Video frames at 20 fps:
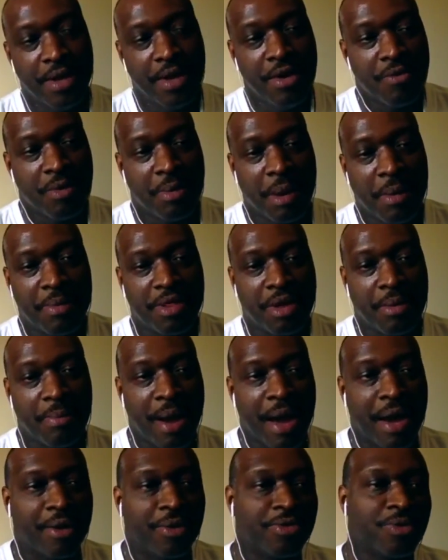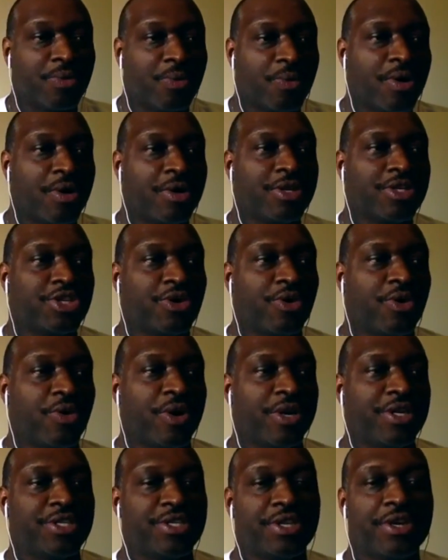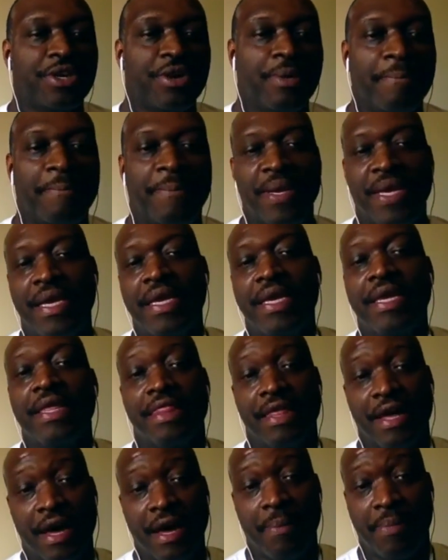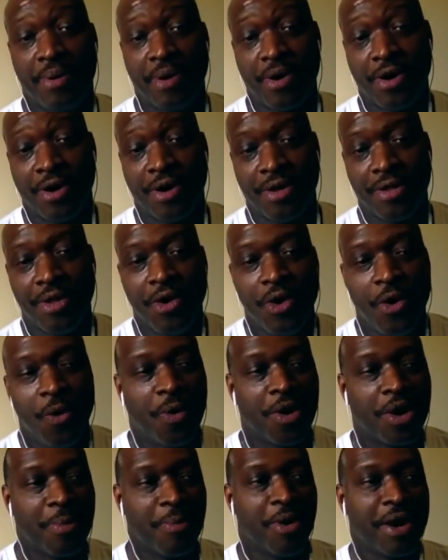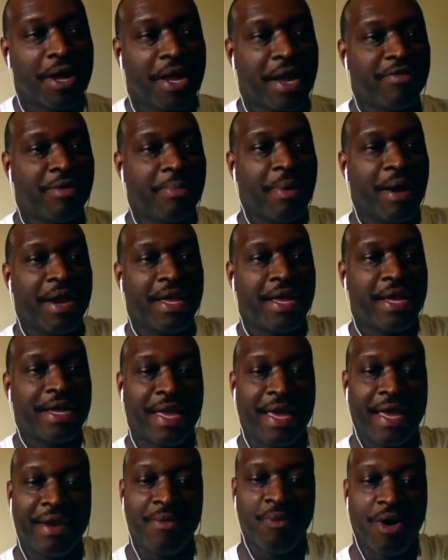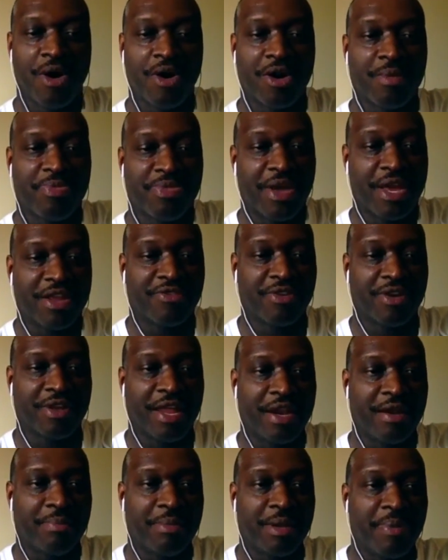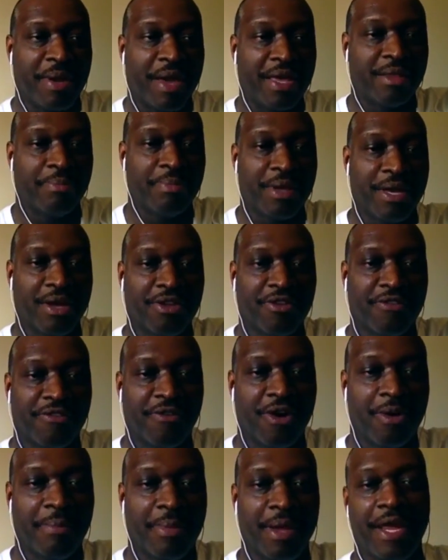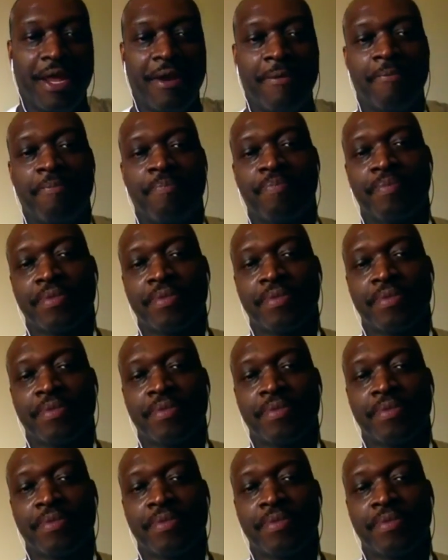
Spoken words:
Remember their motto, the world is your oyster, be the pearl. Well, good morning, everybody. Again, welcome. Thanks for letting me pay the bills for a minute.